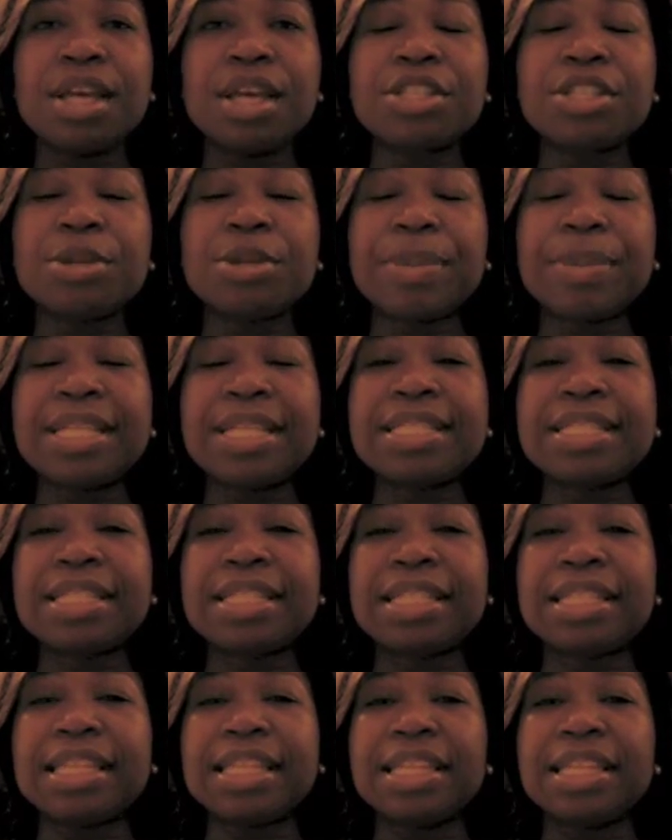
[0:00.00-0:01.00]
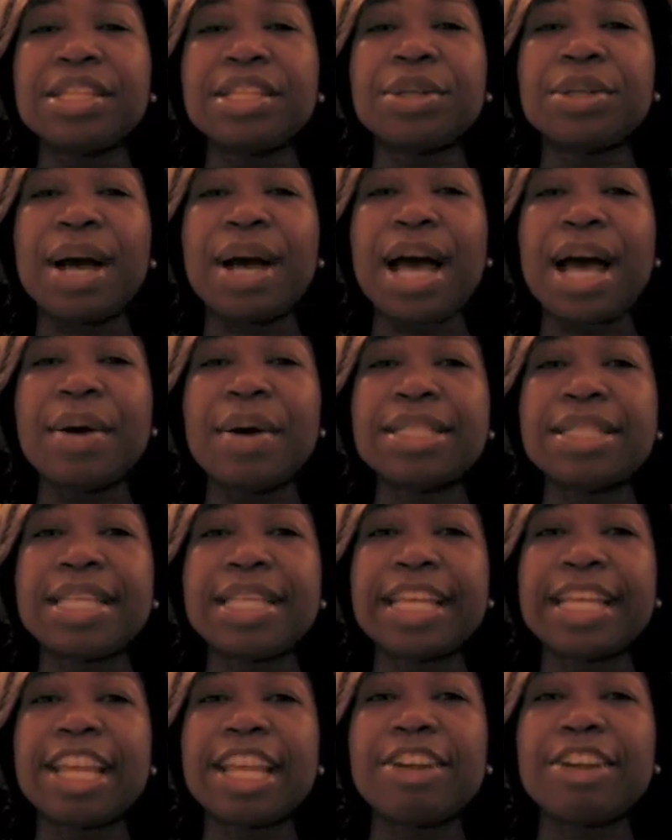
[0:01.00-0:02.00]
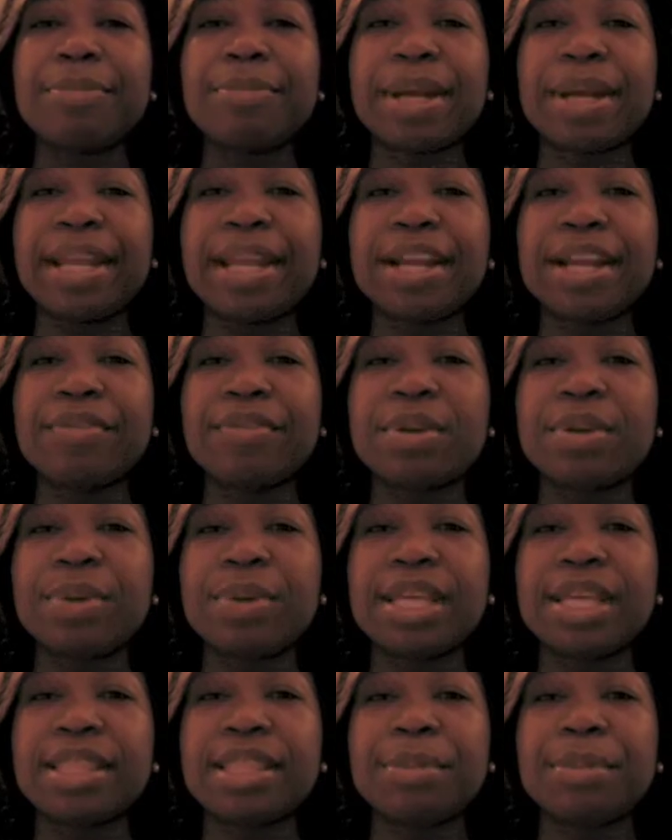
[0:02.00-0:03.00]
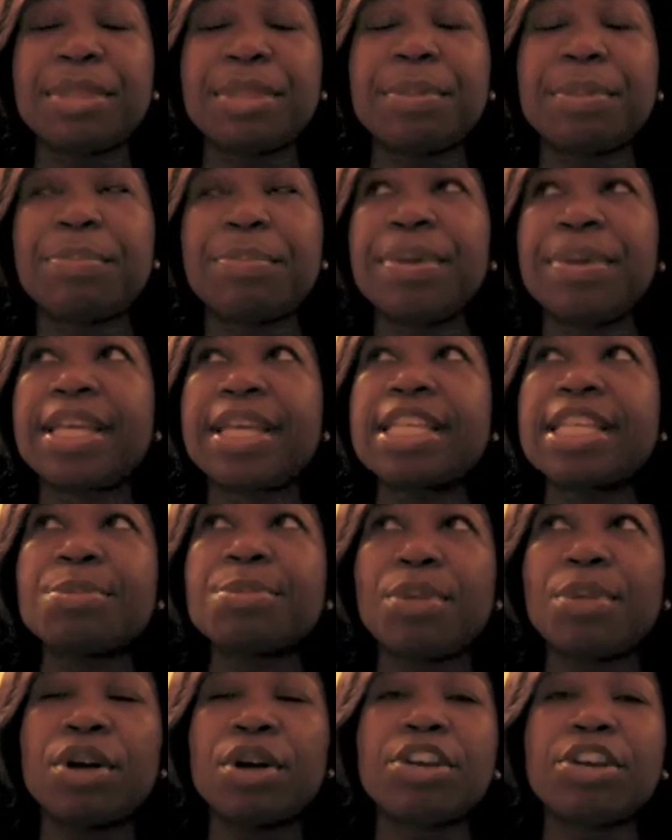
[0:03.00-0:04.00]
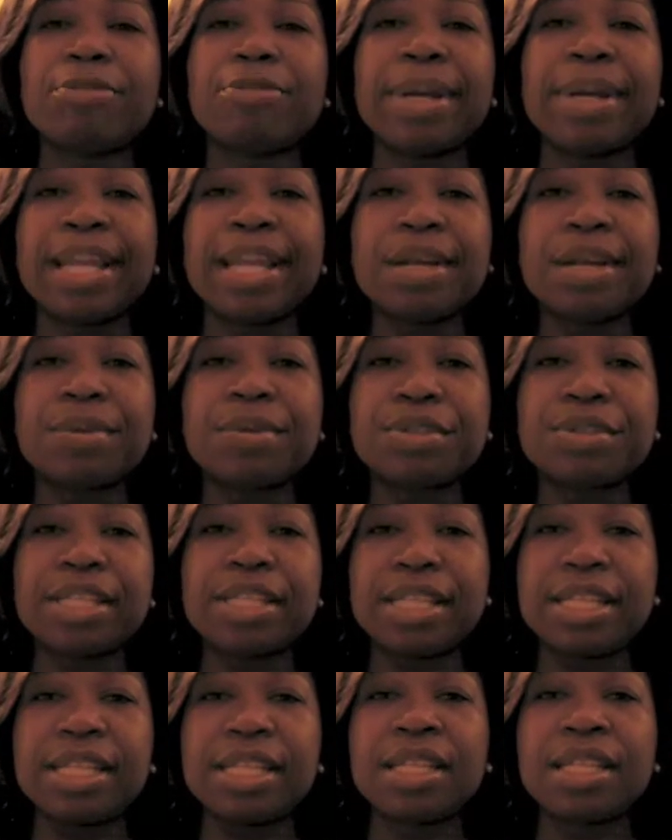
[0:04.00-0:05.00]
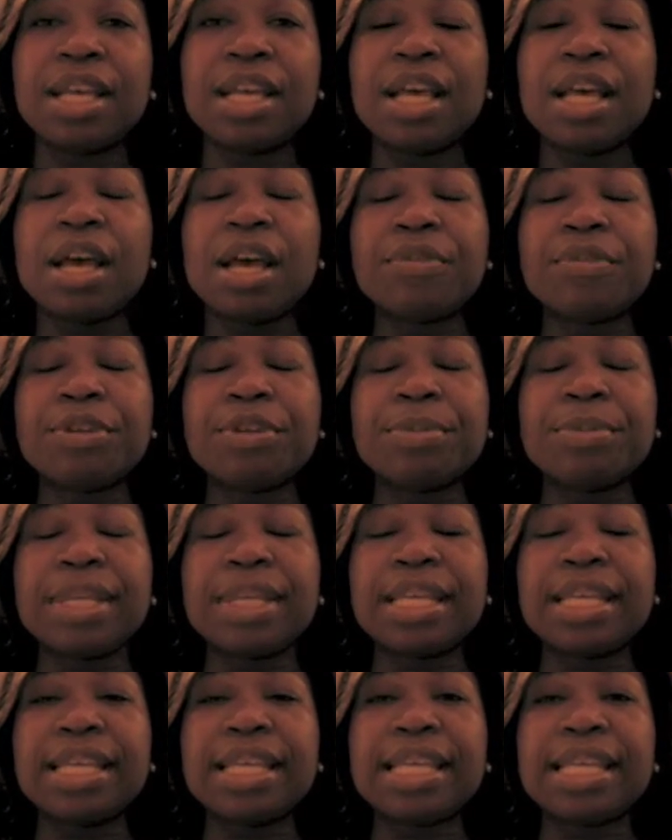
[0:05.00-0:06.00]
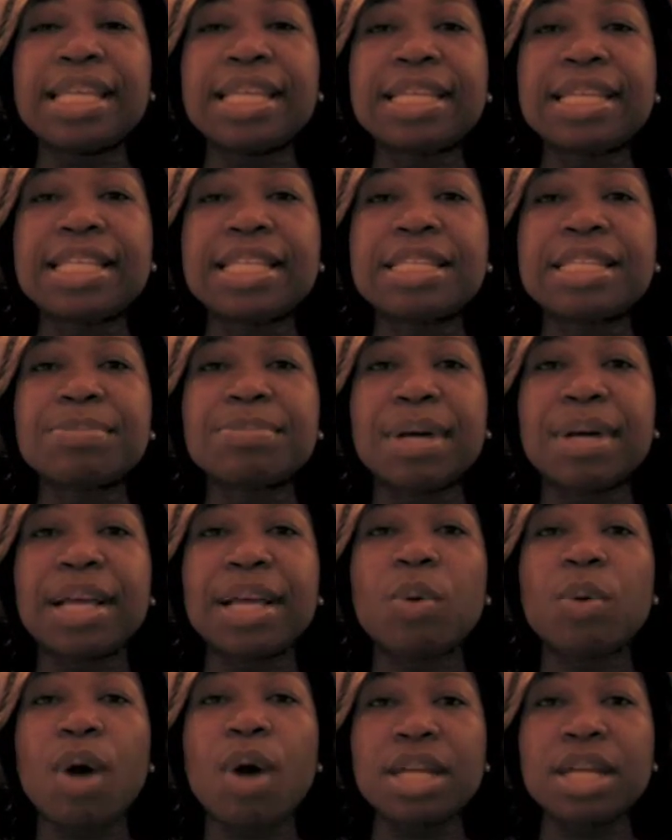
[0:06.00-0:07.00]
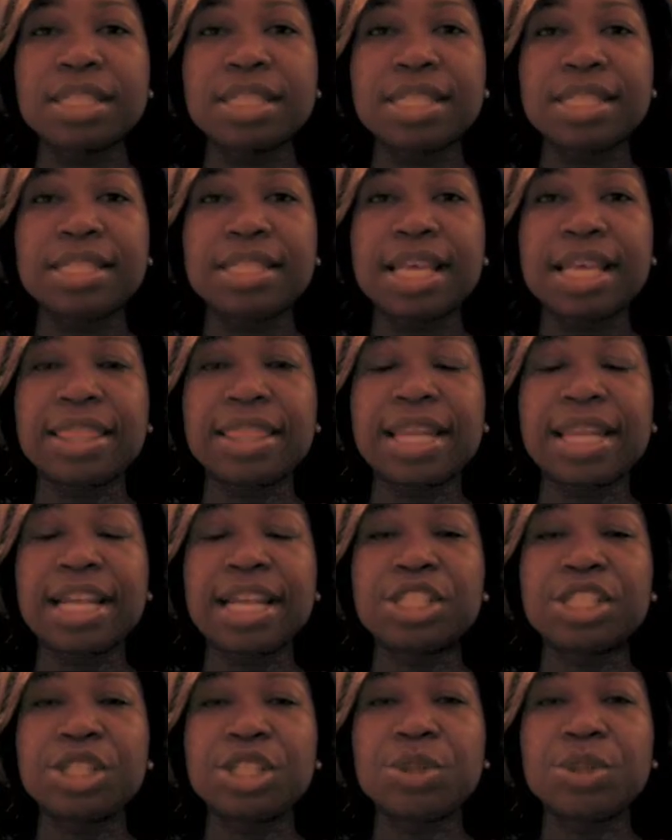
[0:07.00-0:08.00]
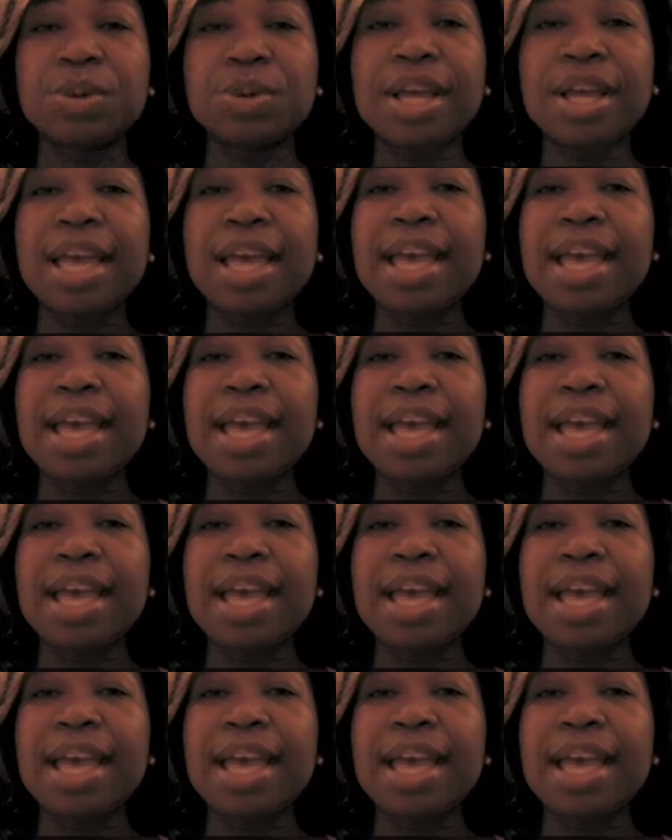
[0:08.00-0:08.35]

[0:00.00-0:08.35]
So basically, you know, how I take care of my hair every week, the biggest part of my hair routine for me is my wash and set that I do